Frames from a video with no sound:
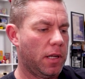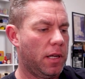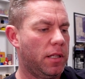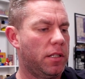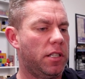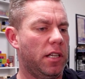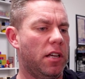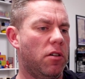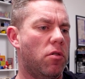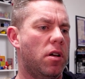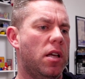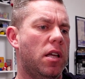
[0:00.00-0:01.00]

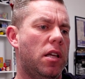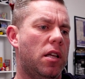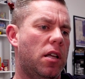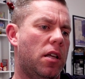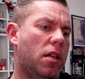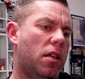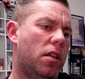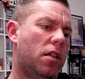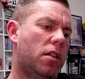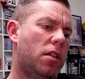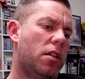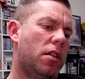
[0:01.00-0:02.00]
until
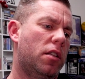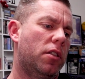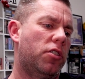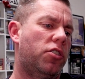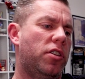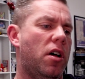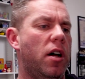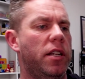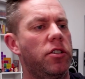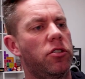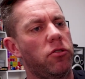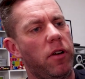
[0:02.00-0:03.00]
the side
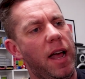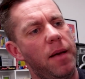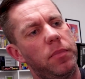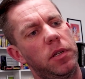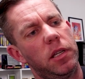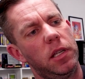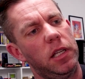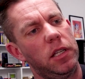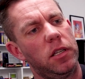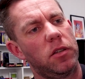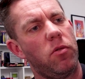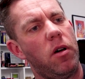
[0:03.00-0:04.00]
straps,
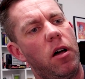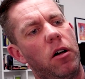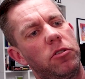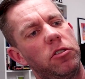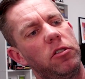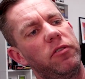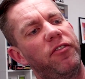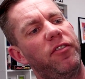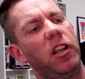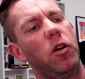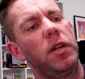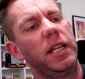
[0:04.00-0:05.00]
this is quite hard to do
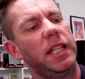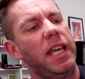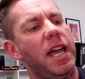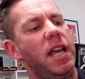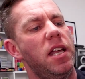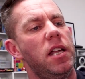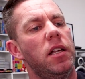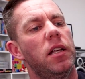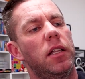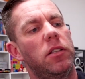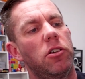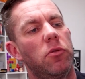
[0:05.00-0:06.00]
floating in the air,
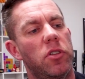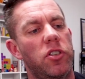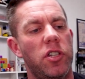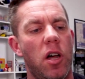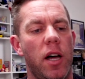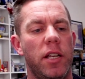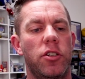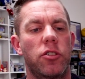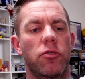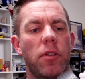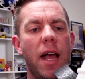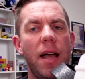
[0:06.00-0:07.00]
until the side
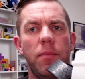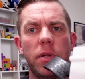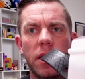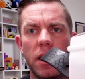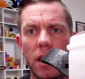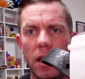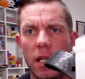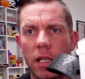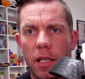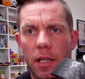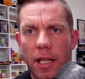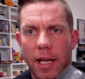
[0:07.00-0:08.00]
straps
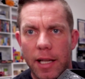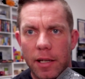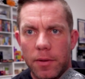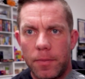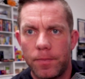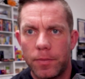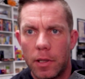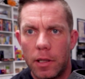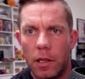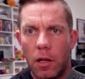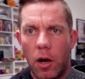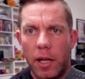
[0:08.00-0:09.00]
then
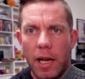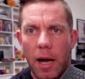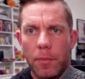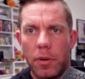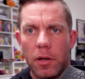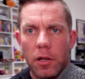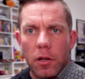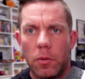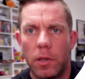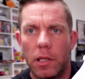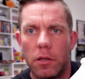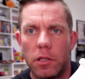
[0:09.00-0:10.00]
line up
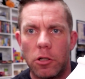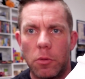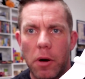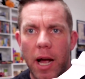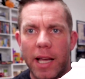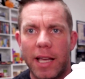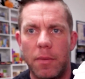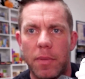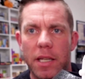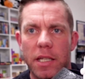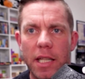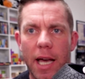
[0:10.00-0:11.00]
with those little brackety
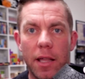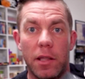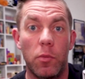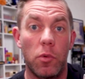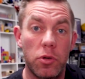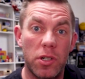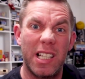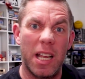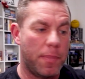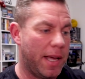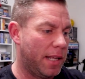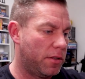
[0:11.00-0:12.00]
bits there that we'll
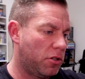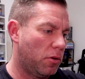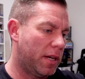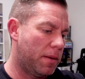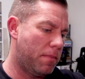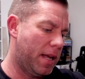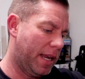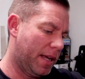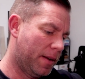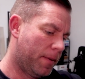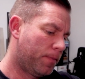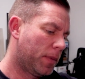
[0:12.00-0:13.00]
clip it into in a minute.
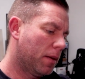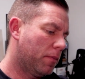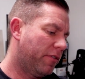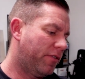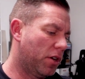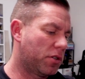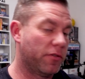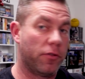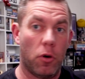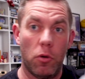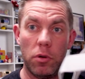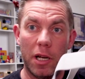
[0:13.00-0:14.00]
But first of
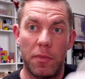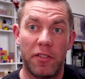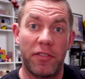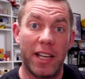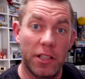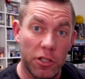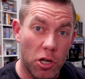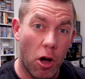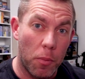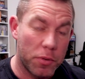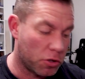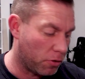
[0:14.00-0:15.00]
all, let me feed the
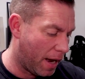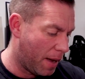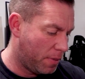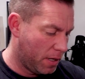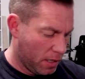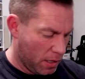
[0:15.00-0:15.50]
top strap